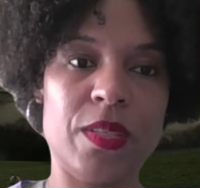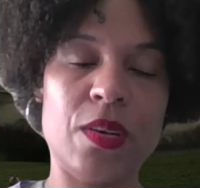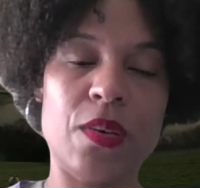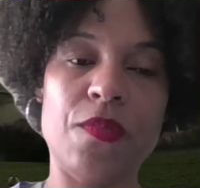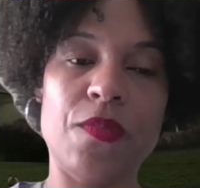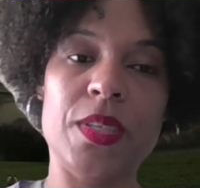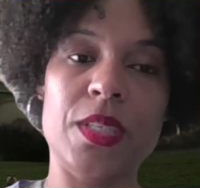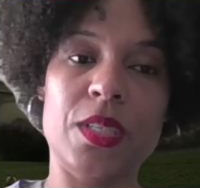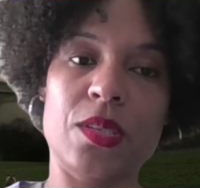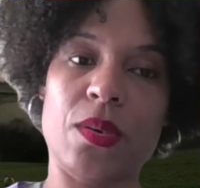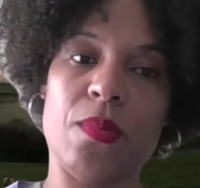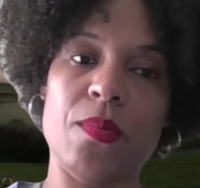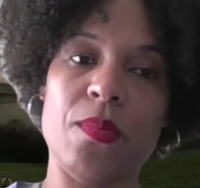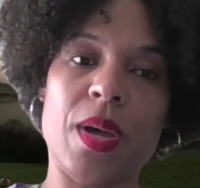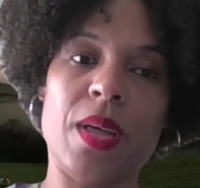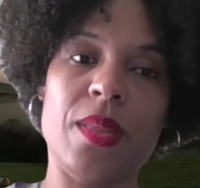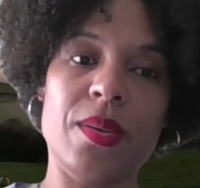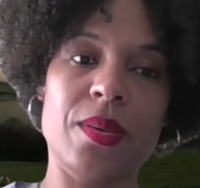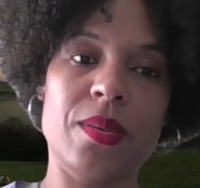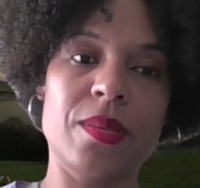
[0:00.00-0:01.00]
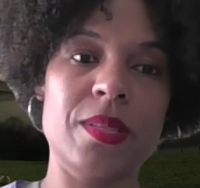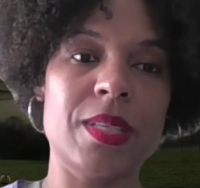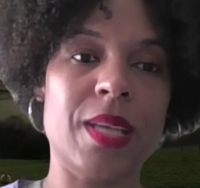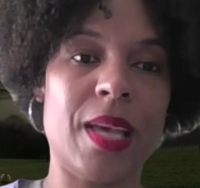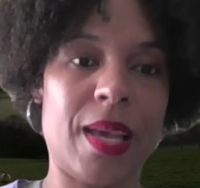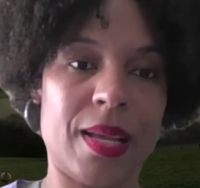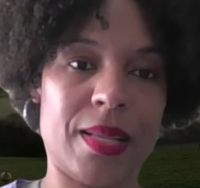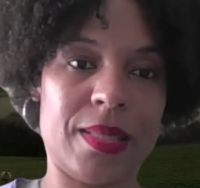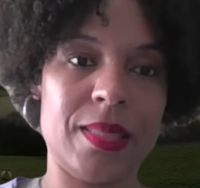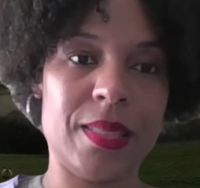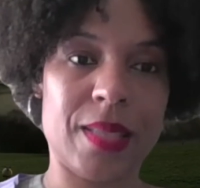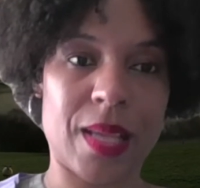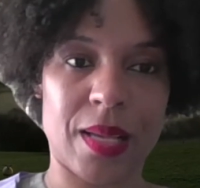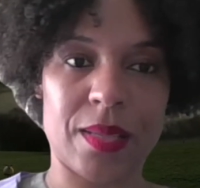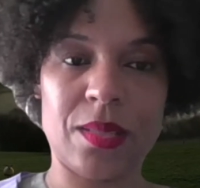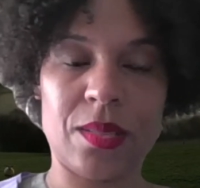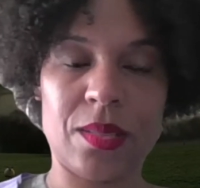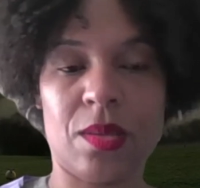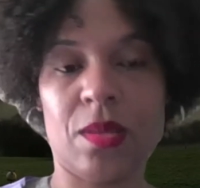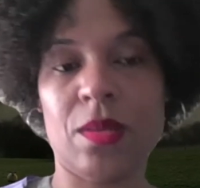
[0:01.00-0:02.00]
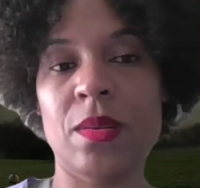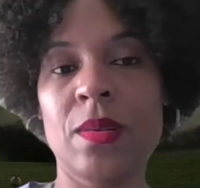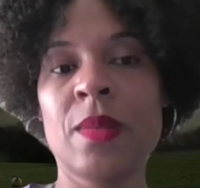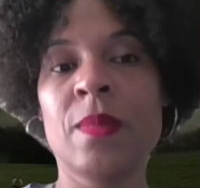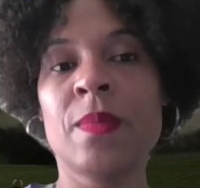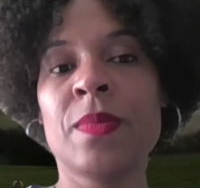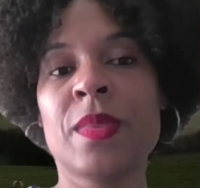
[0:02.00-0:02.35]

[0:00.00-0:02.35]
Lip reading: So if it's your mother's ancestor,